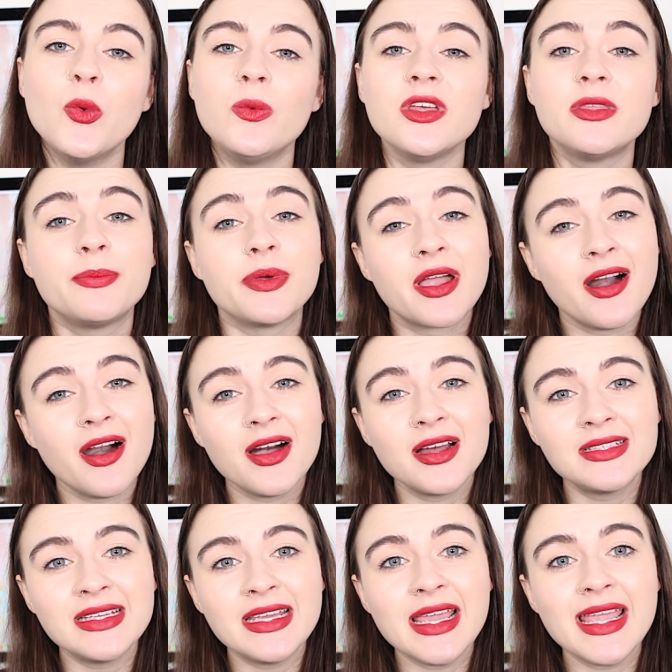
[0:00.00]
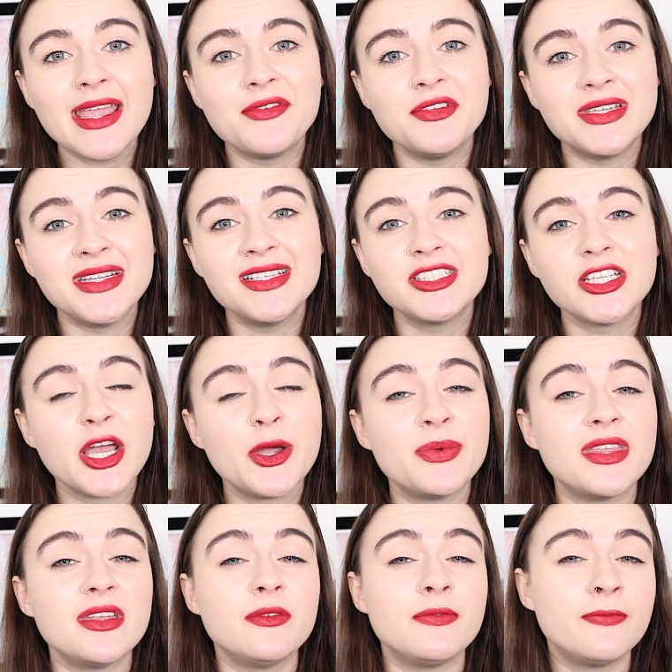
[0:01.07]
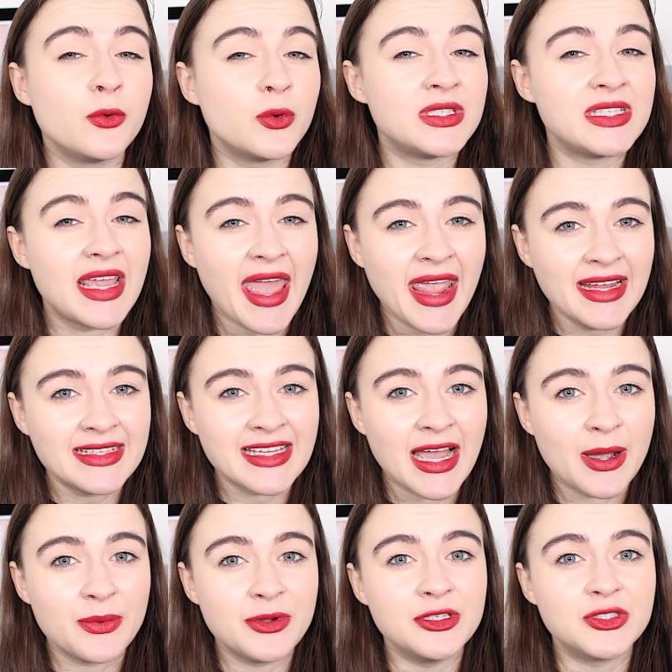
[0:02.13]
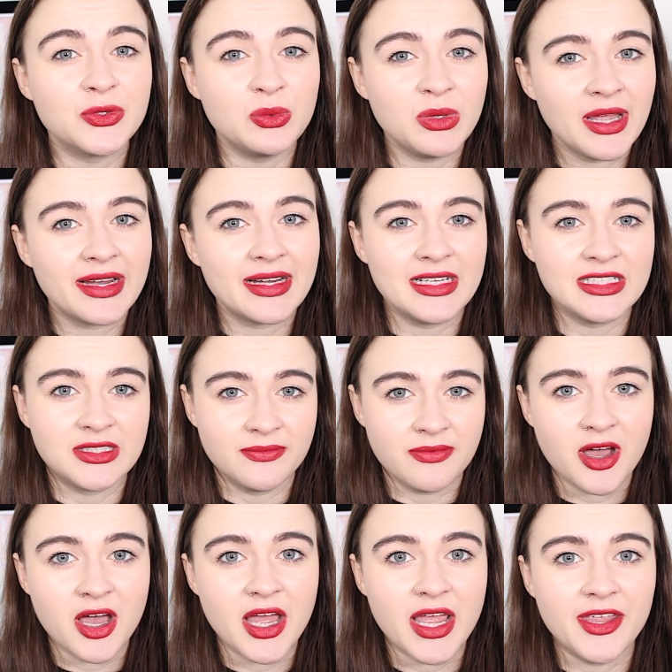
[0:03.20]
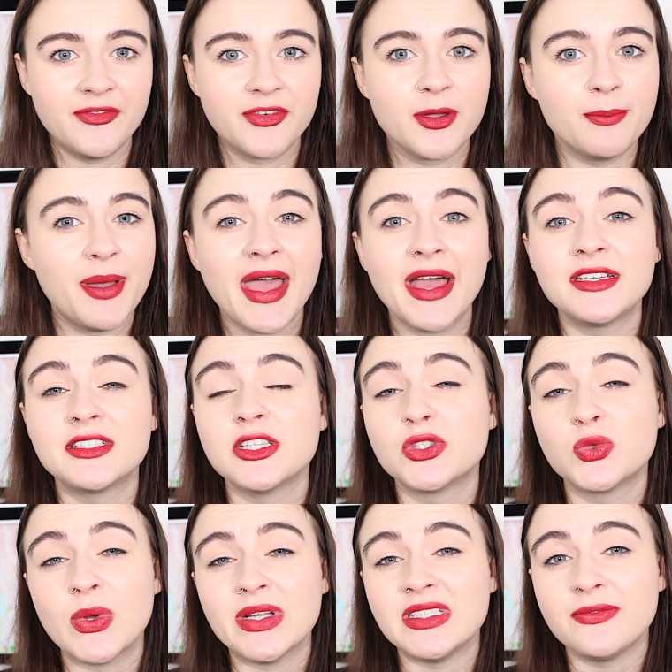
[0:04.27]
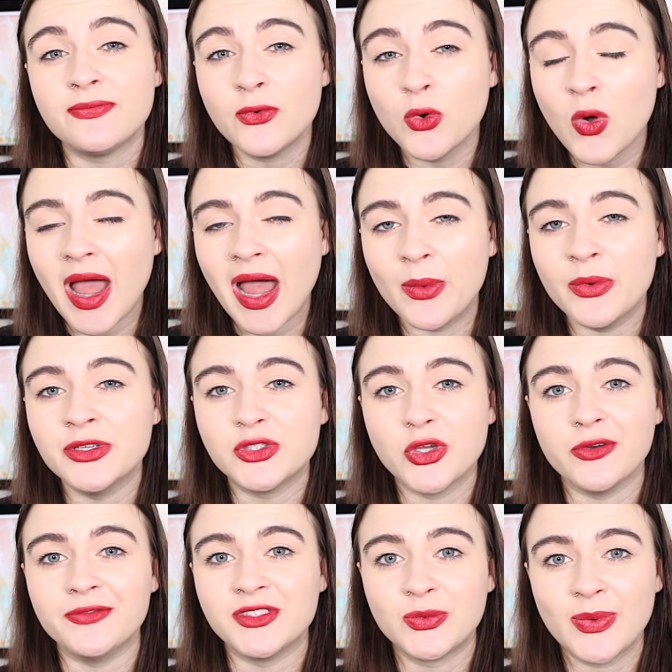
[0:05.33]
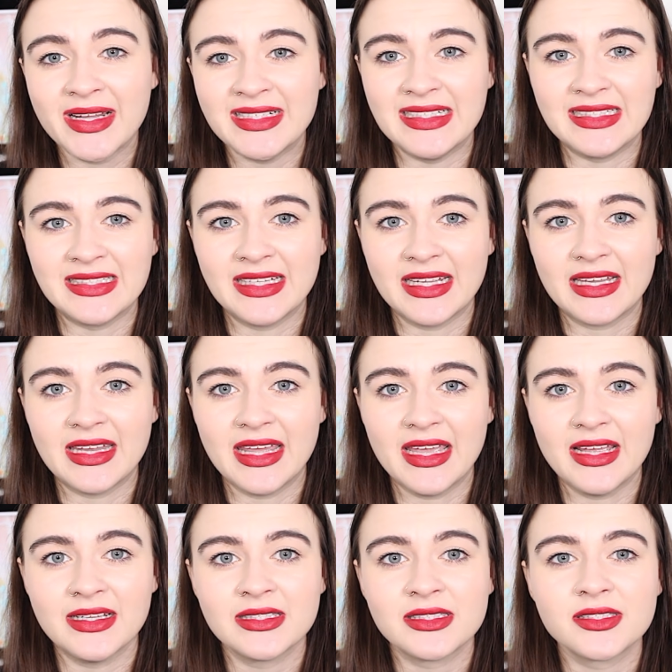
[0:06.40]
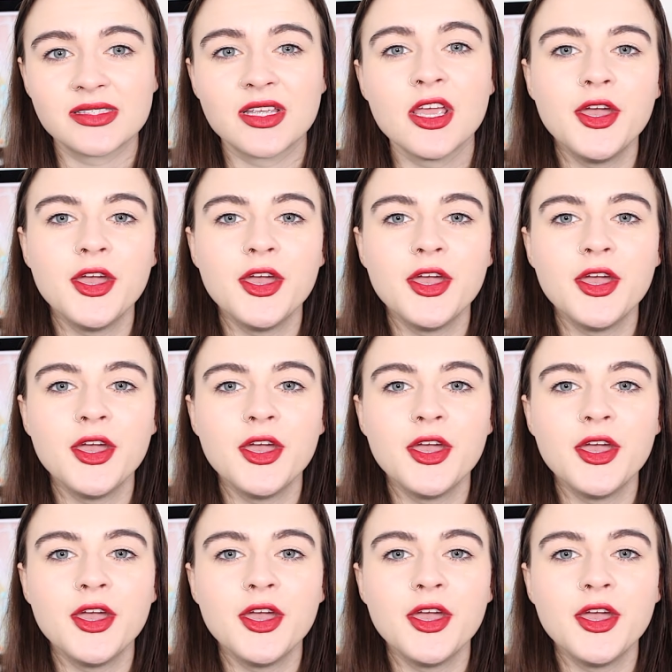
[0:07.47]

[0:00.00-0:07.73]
With Picardy, if you didn't die within 48 hours, you'll likely survive, compared to the 24 hours of sweating sickness.